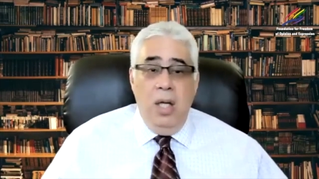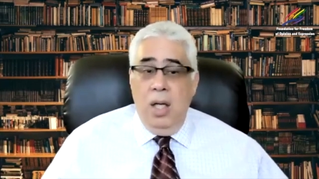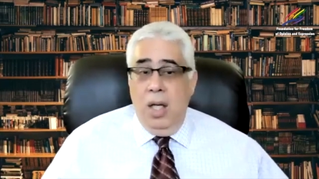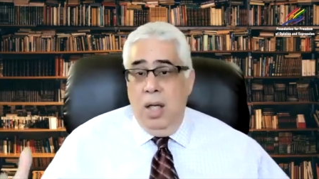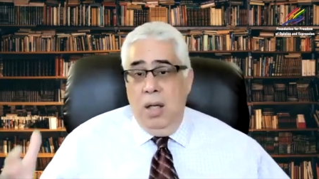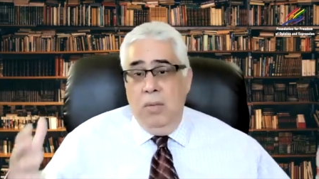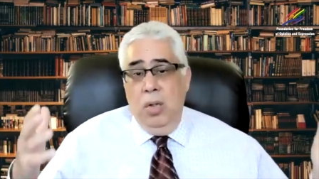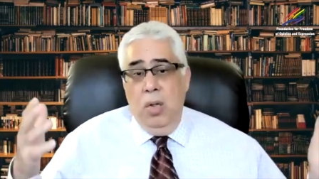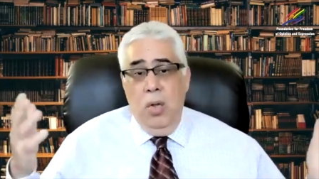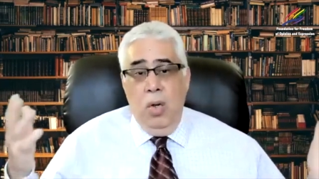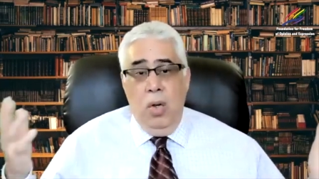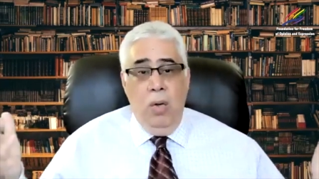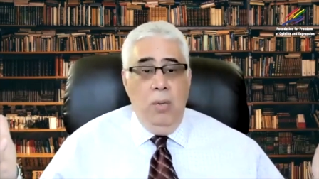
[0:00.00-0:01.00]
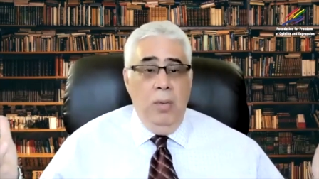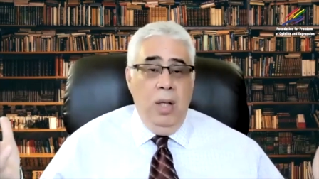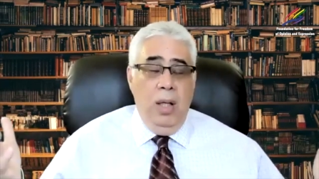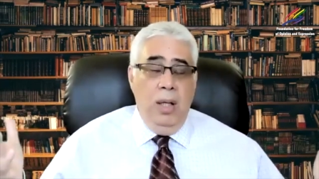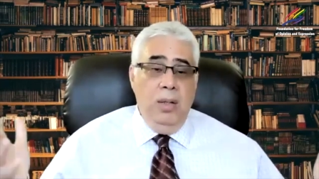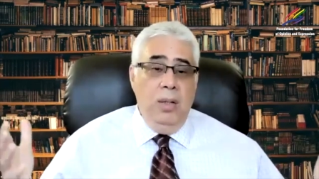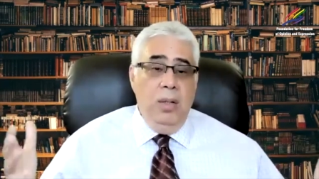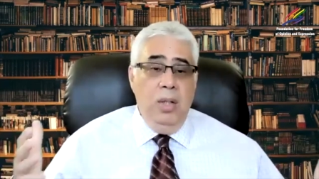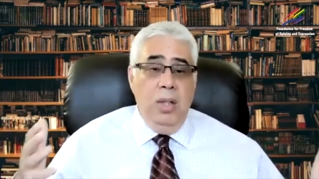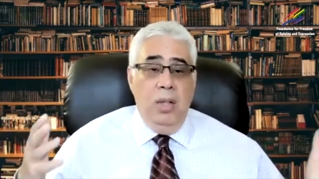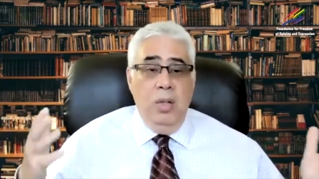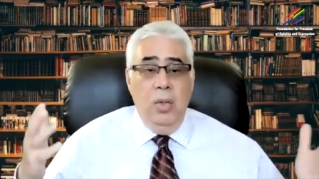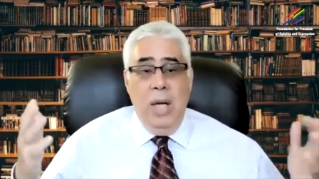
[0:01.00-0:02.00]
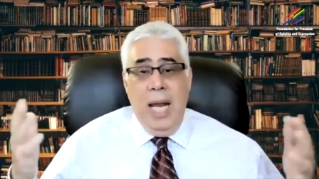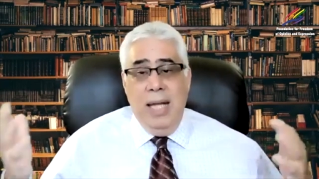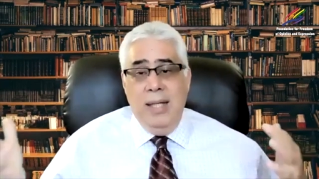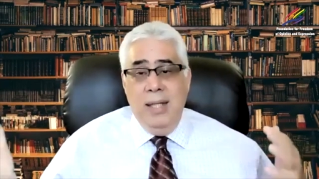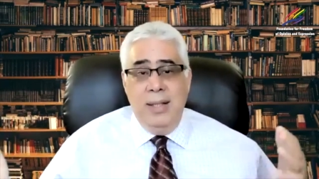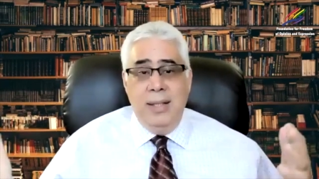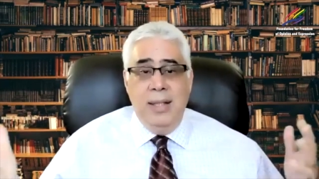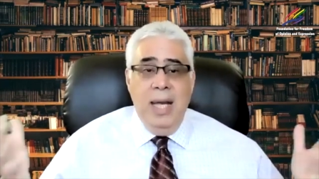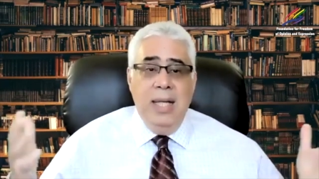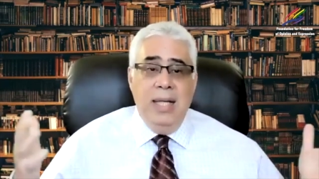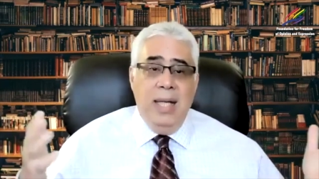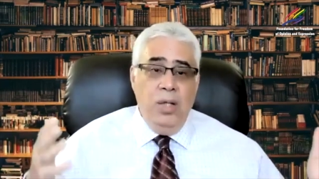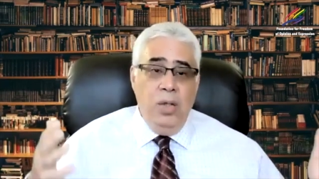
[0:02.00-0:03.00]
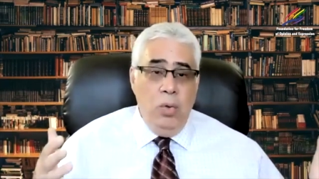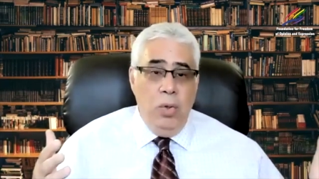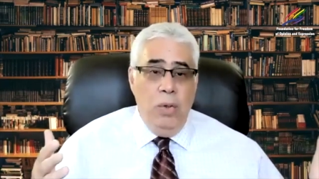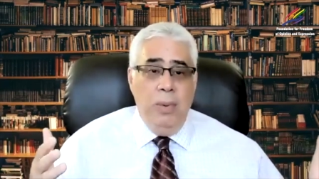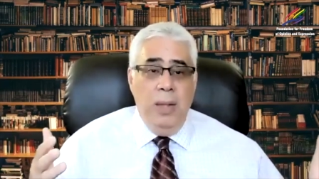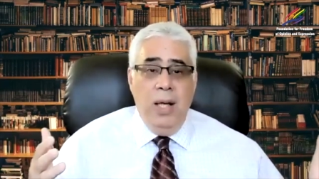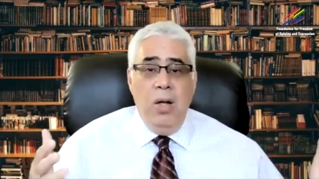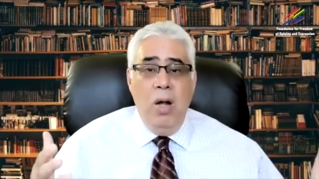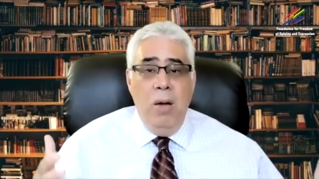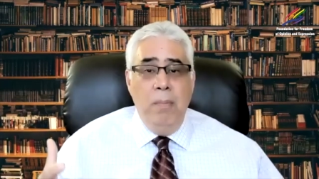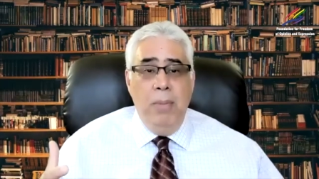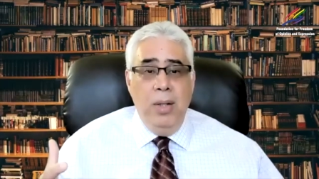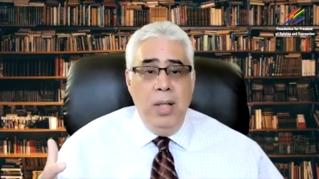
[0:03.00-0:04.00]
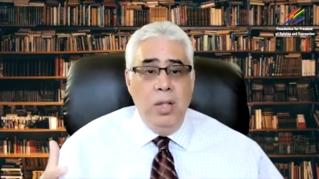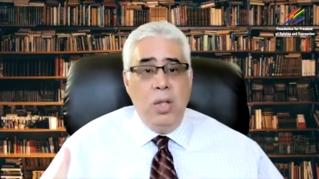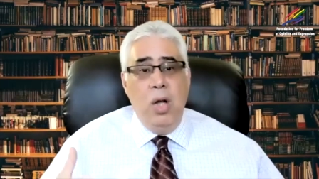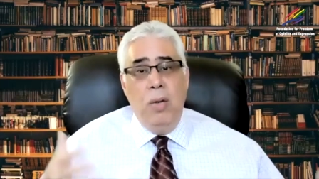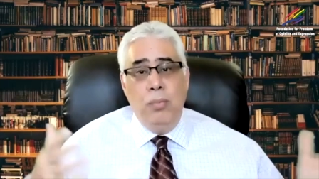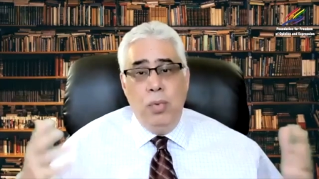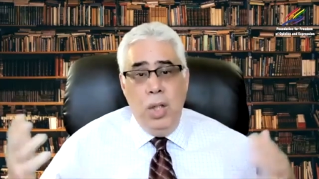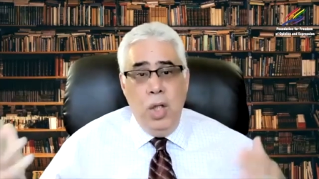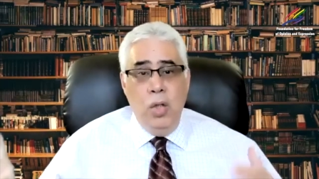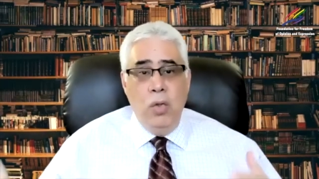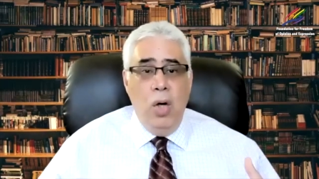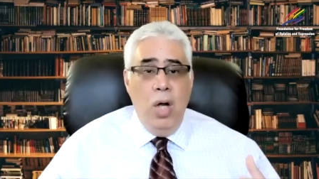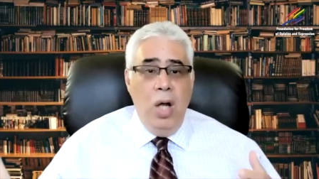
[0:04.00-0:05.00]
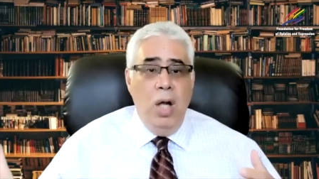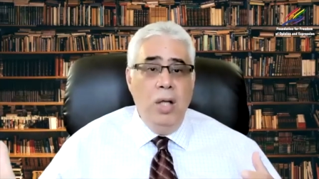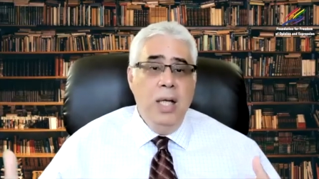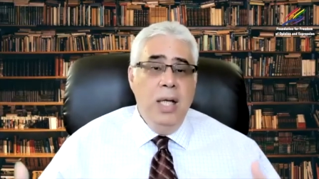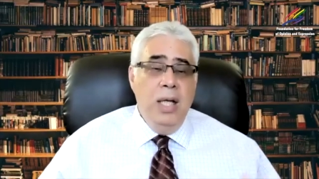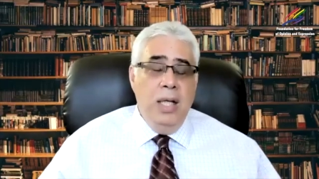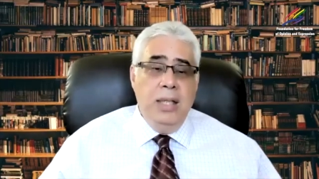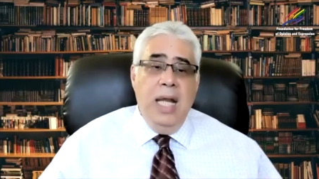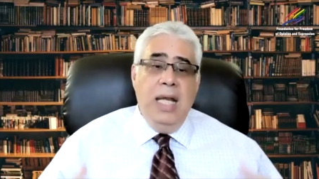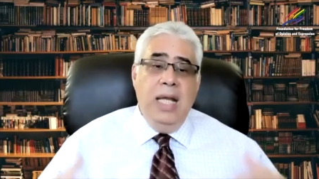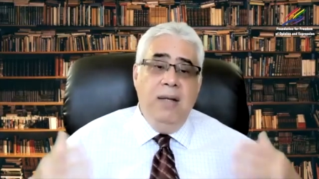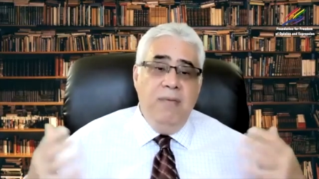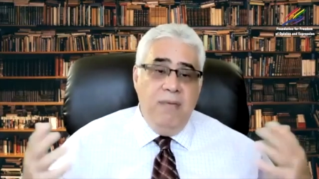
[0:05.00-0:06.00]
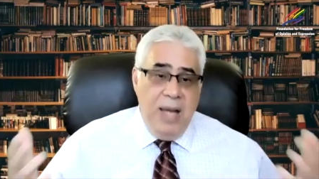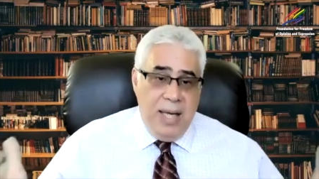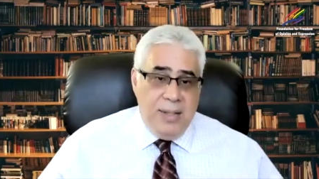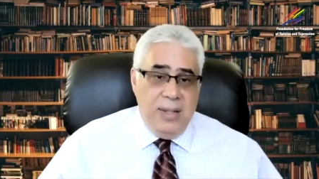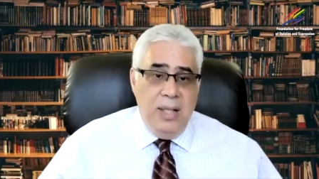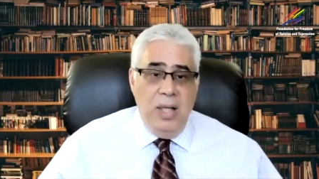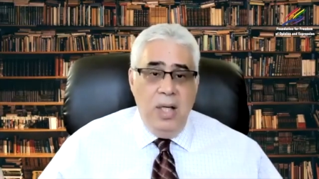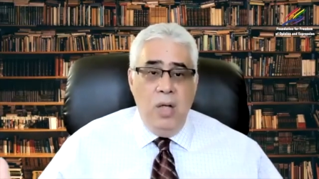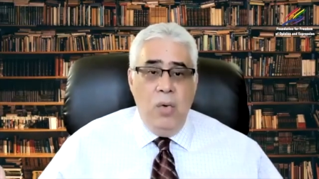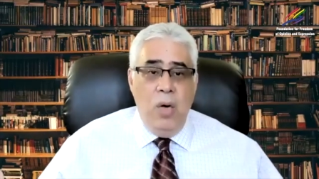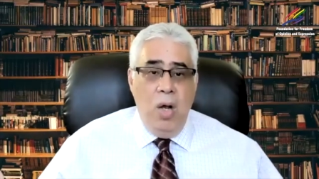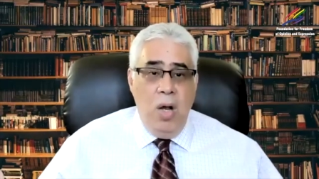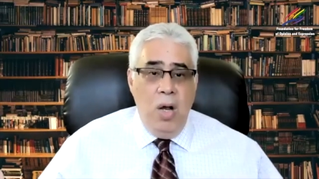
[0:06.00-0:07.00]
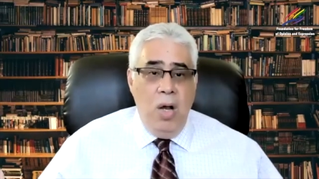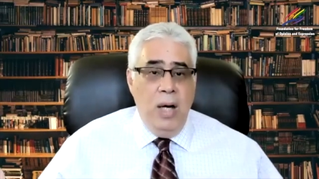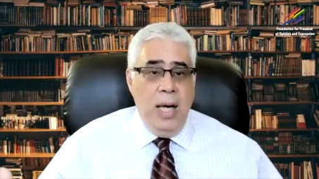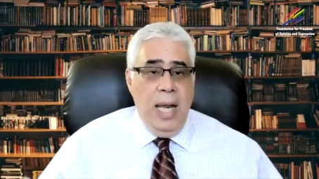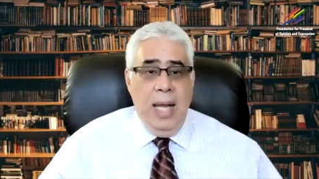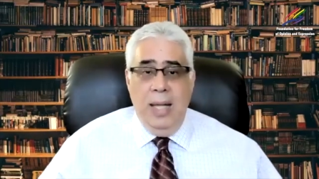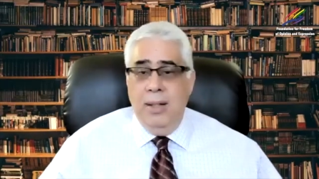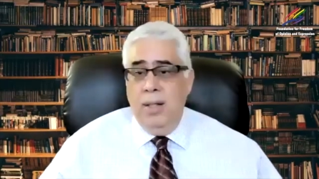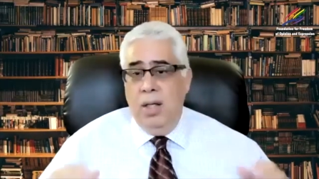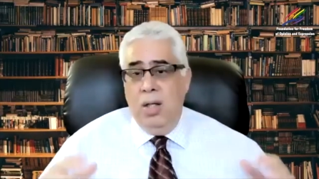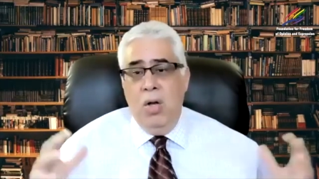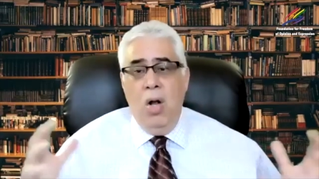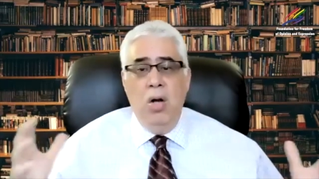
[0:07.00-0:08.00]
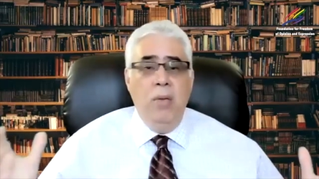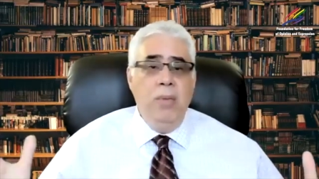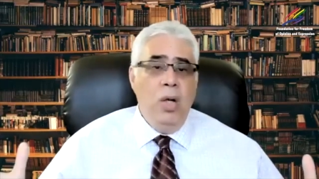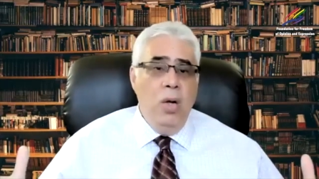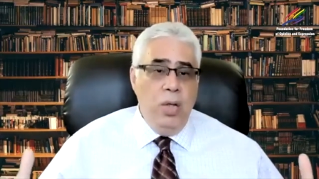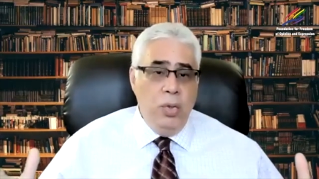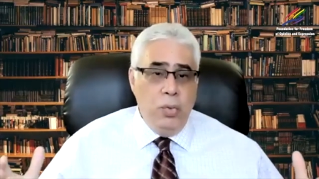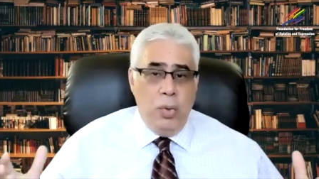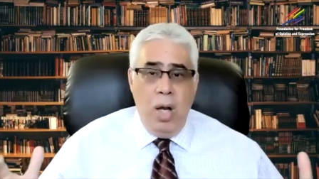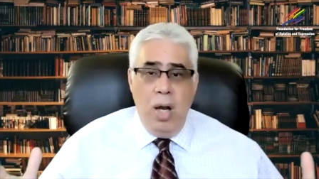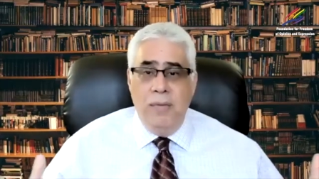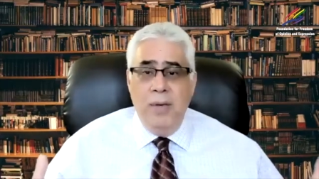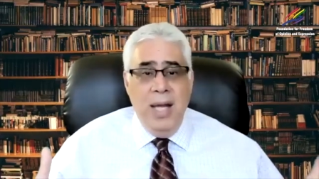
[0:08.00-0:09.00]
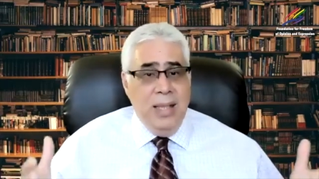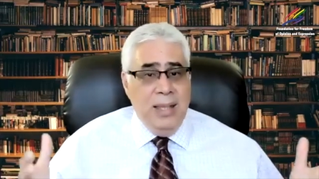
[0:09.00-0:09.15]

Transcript: Uh, you know, uh, United States and European companies come to Iran, they invest in Iran, and the economy gonna thrive.